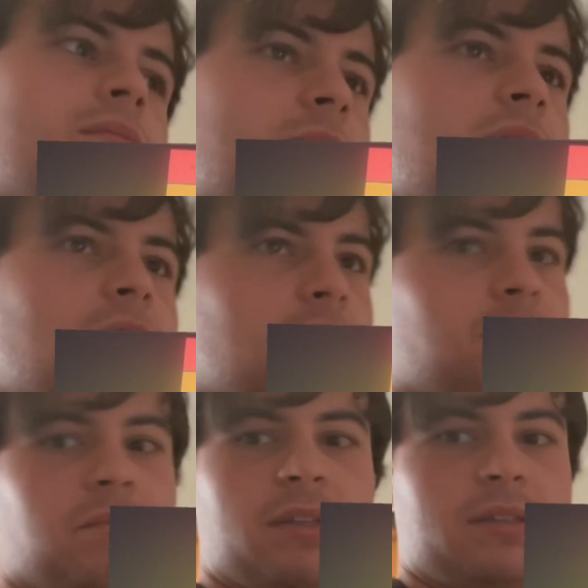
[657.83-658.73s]
You know,
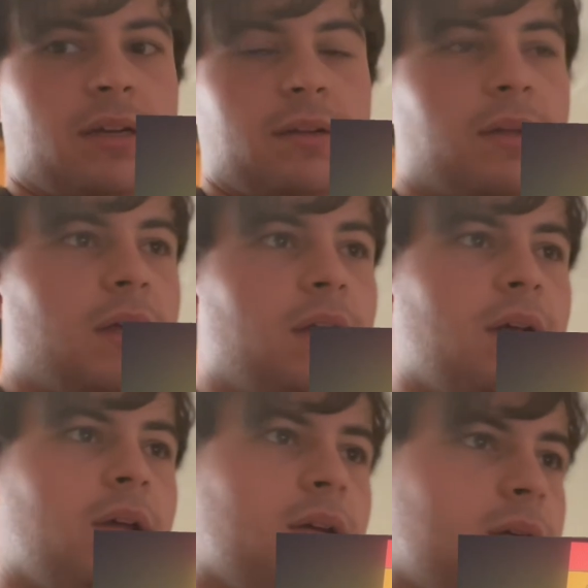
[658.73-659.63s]
that's not
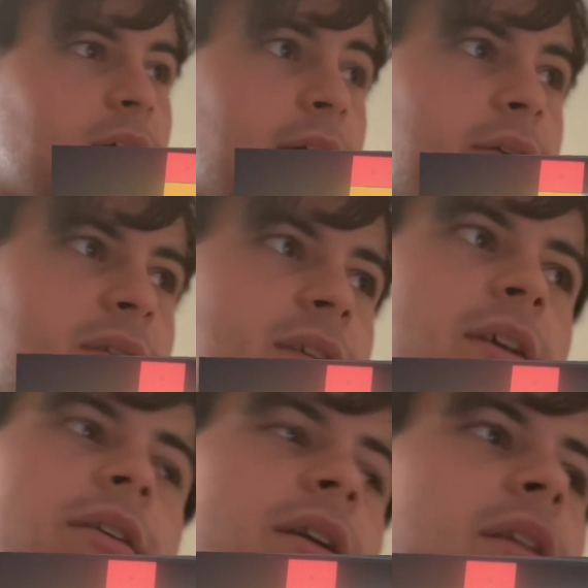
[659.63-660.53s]
a
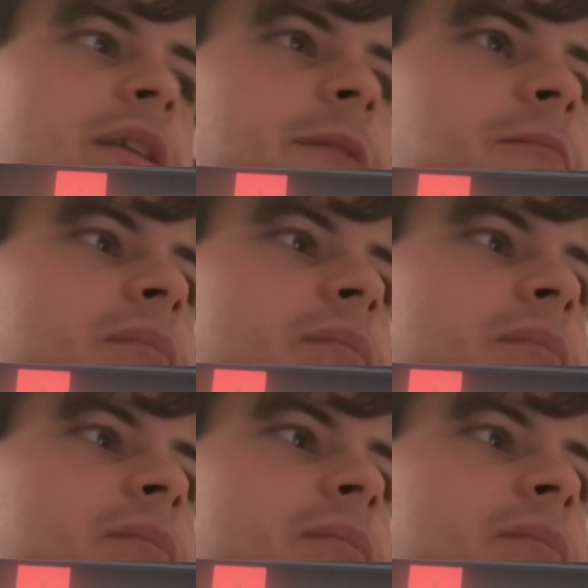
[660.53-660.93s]
guarantee or anything.